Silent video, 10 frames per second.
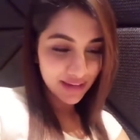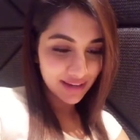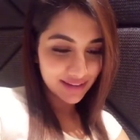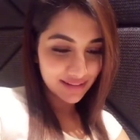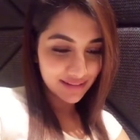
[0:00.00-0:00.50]

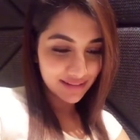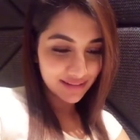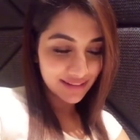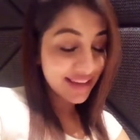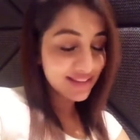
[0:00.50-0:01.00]
and
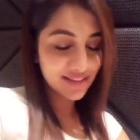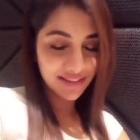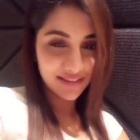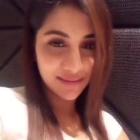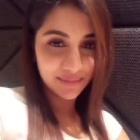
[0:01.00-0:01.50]
uh, yes
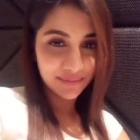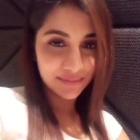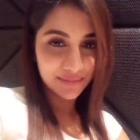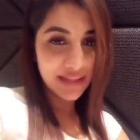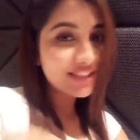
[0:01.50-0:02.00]
um,
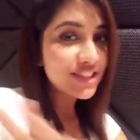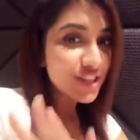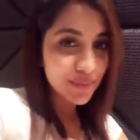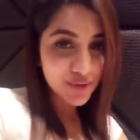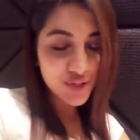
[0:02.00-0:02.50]
let's
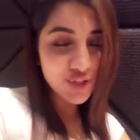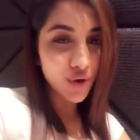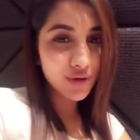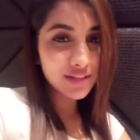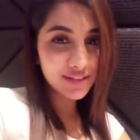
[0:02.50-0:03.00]
just keep it
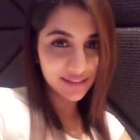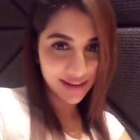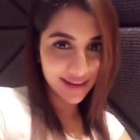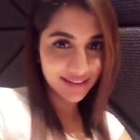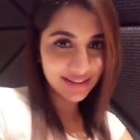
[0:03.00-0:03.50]
short
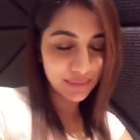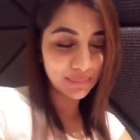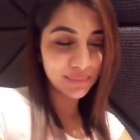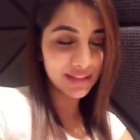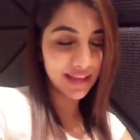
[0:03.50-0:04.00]
and
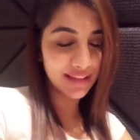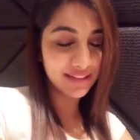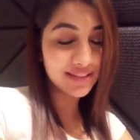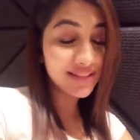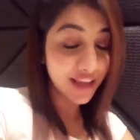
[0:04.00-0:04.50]
simple
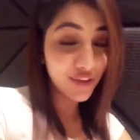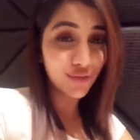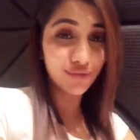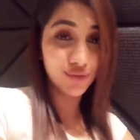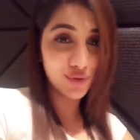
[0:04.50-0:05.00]
and just
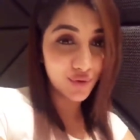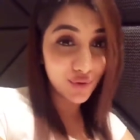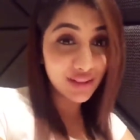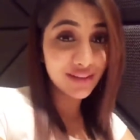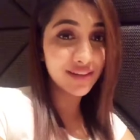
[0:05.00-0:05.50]
thank you for the,
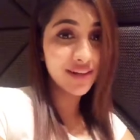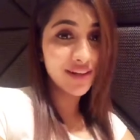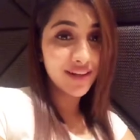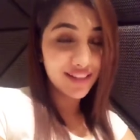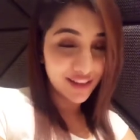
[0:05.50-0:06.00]
all the
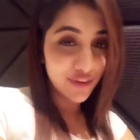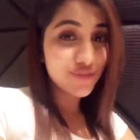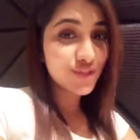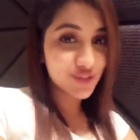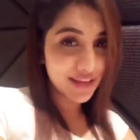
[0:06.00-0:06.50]

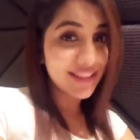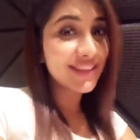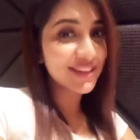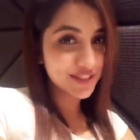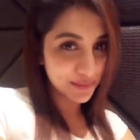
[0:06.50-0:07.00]
love
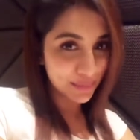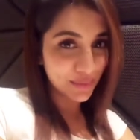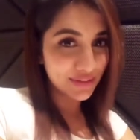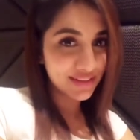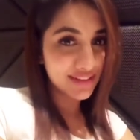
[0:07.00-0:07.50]
strength and
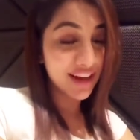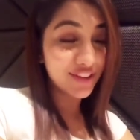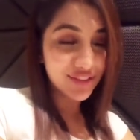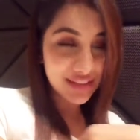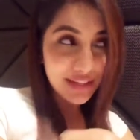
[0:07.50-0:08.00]
support
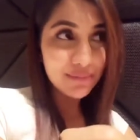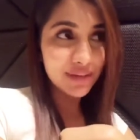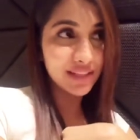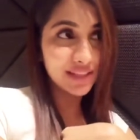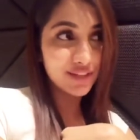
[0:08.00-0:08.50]
i really
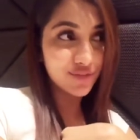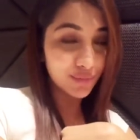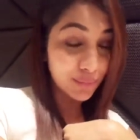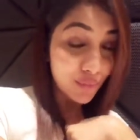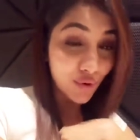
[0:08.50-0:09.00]
mean this
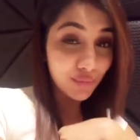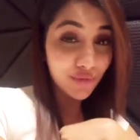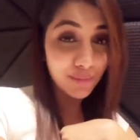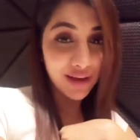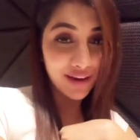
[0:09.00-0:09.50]
from the bottom
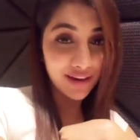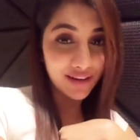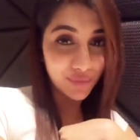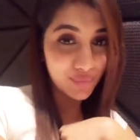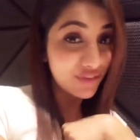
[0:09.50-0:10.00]
of my
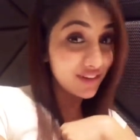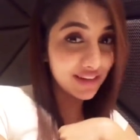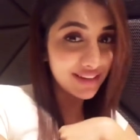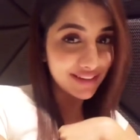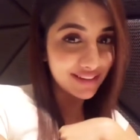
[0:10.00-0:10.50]
heart and we
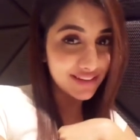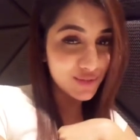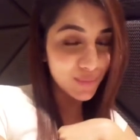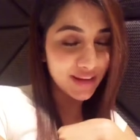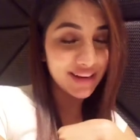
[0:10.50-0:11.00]
really needed
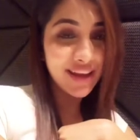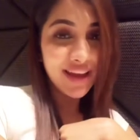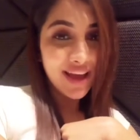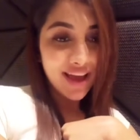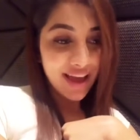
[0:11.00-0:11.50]
this one
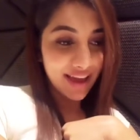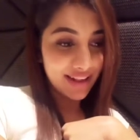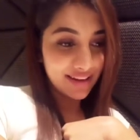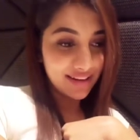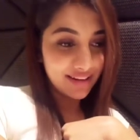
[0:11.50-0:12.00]

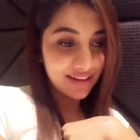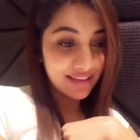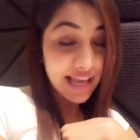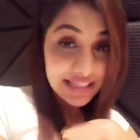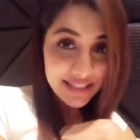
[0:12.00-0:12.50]
and uh,
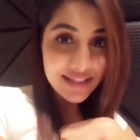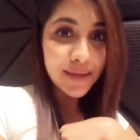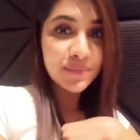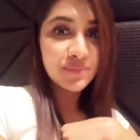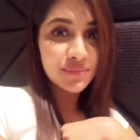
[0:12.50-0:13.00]

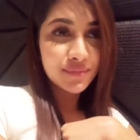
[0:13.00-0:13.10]
yes